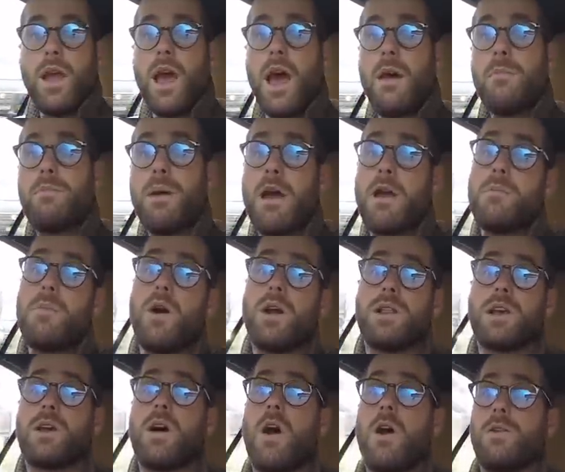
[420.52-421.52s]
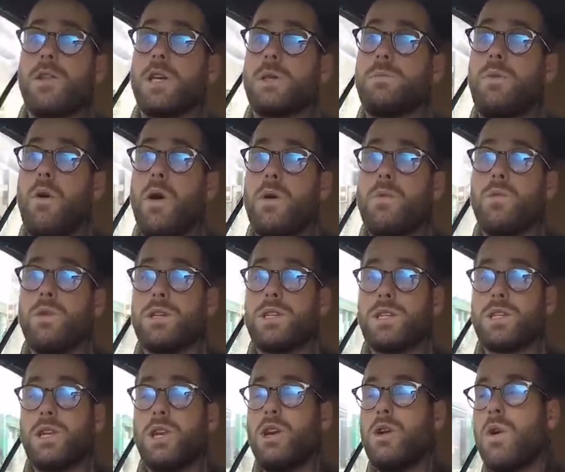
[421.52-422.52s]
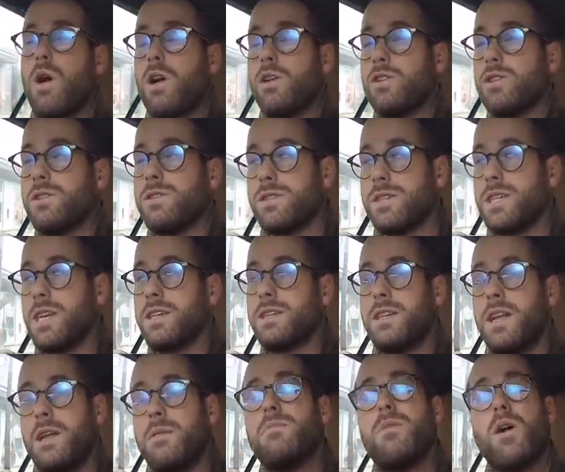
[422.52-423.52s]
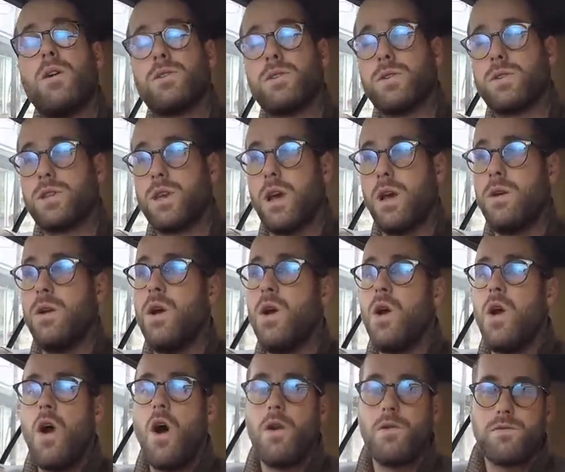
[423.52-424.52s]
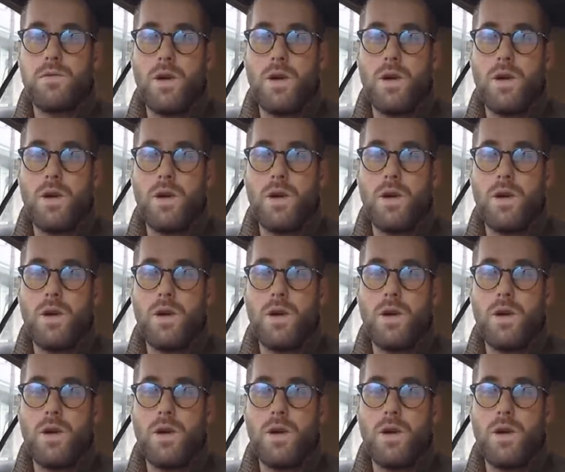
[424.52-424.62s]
And bear in mind the car at this point was 216 miles or so of